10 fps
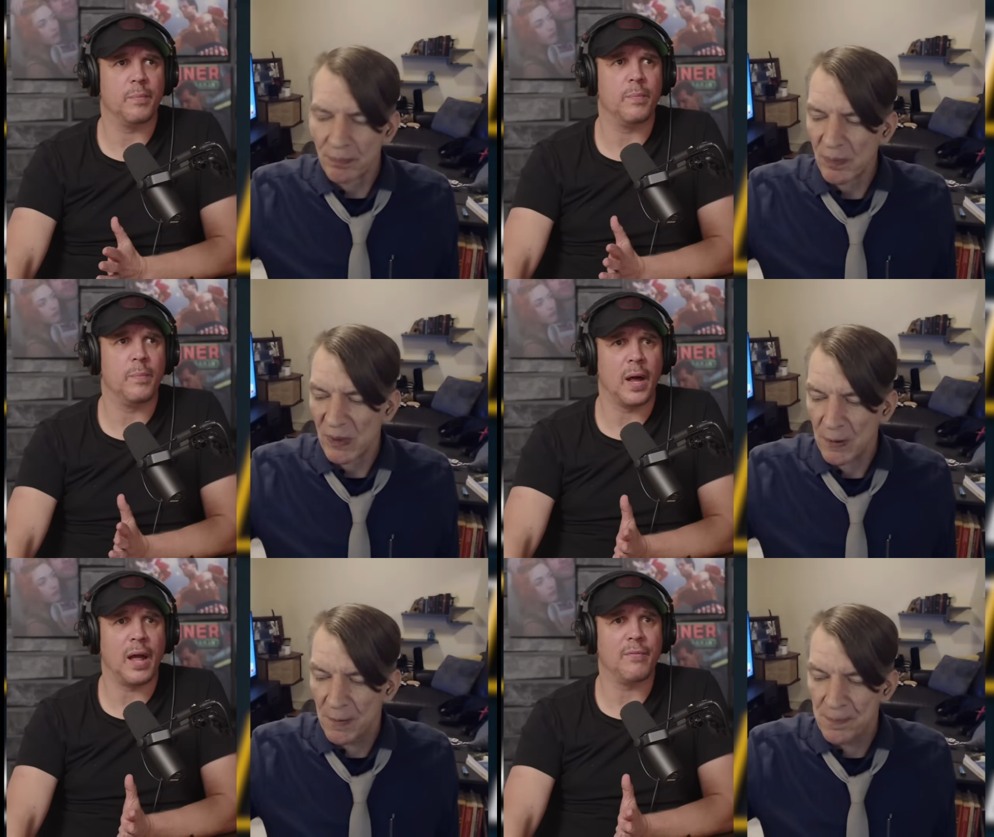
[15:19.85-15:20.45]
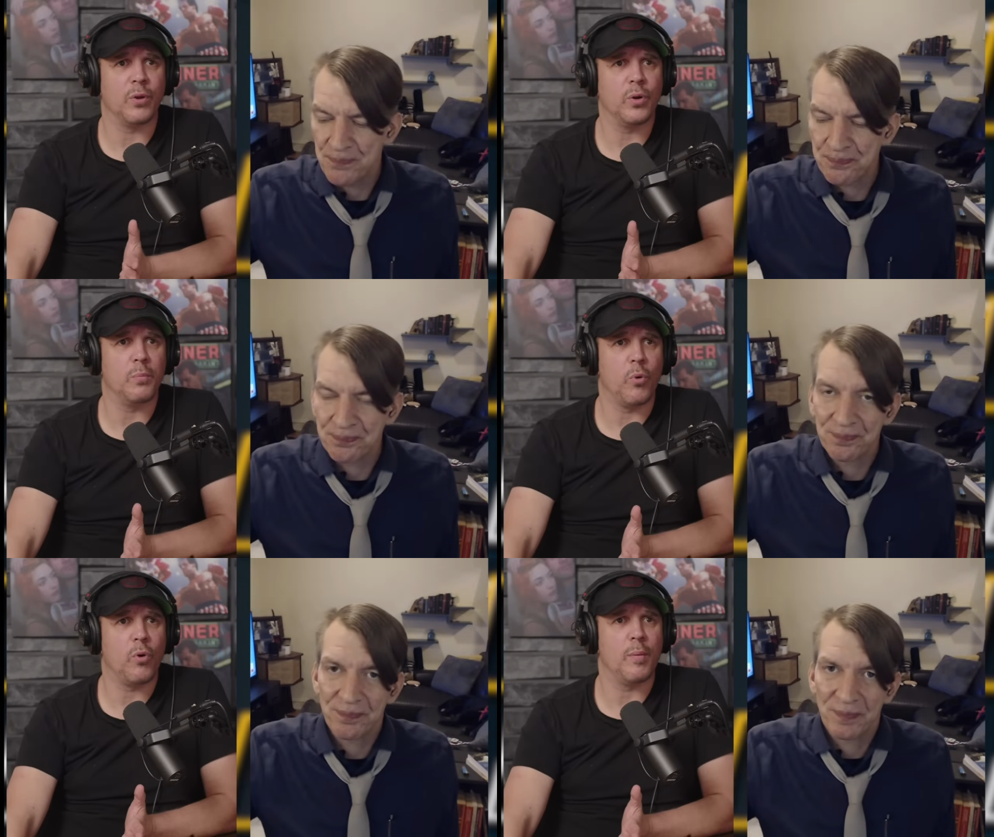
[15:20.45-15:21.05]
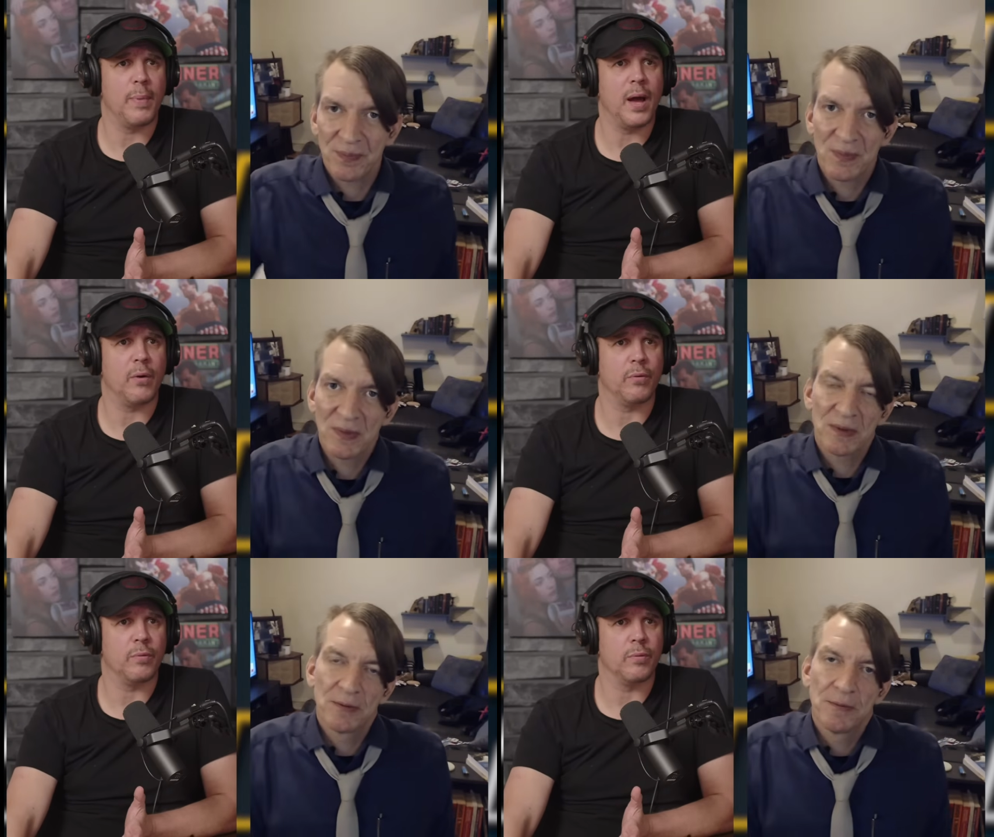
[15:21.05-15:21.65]
Speaker 1: but I've learned more
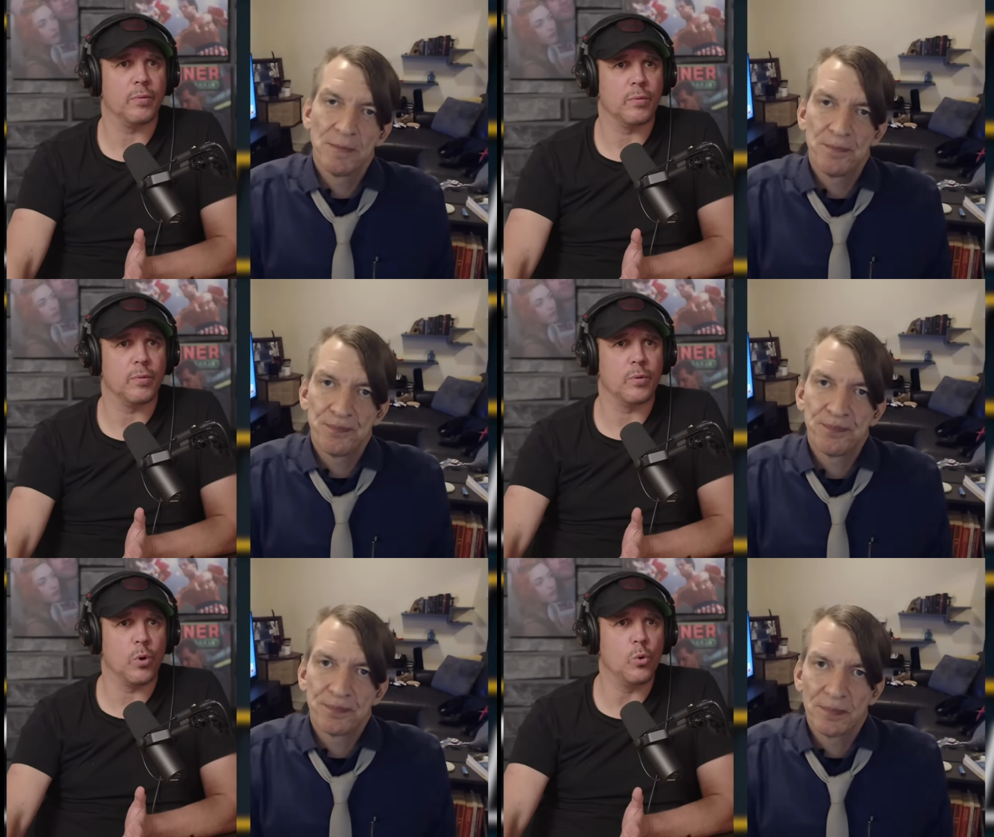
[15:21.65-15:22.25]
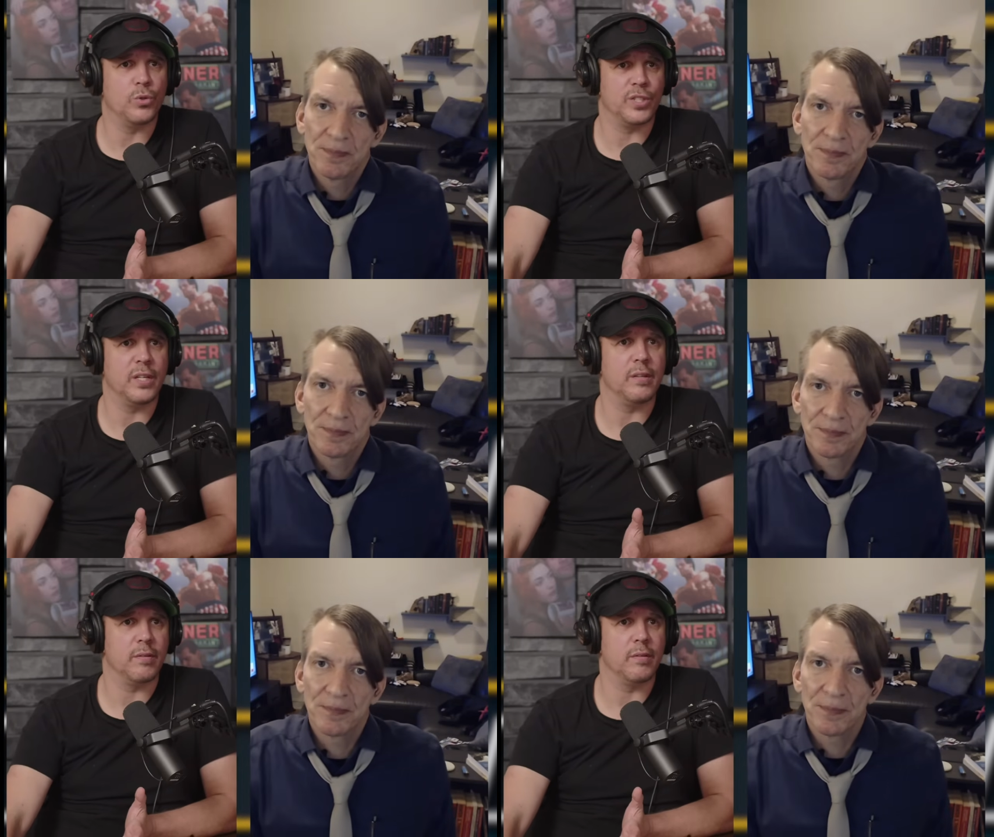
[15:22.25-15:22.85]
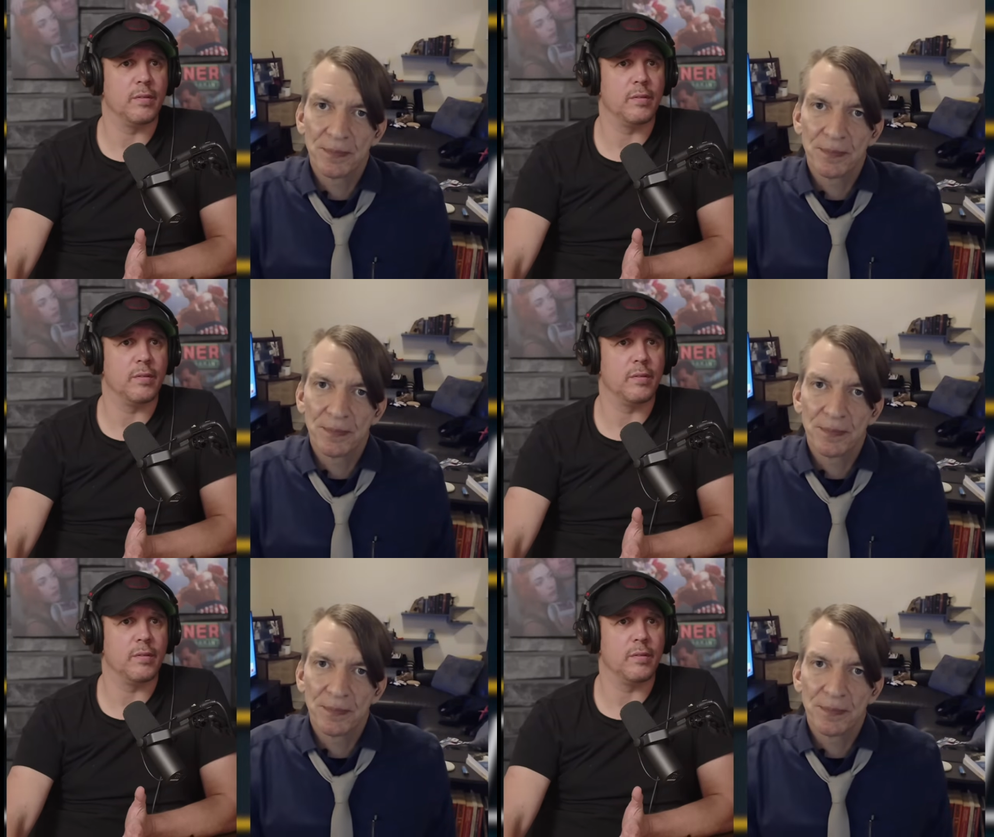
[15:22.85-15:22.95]
about who's in